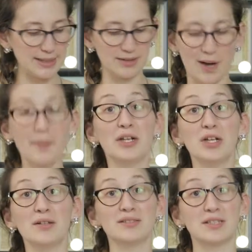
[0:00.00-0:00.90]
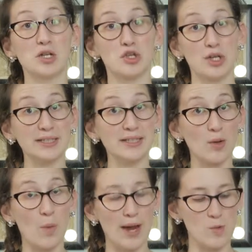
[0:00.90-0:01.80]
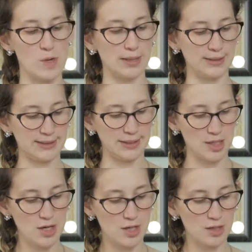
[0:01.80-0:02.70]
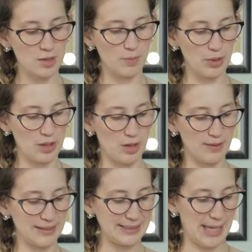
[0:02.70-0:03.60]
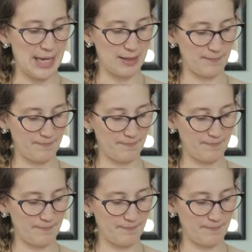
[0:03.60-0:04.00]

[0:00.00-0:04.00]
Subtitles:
So I'm gonna use just the white ones to put on this cake.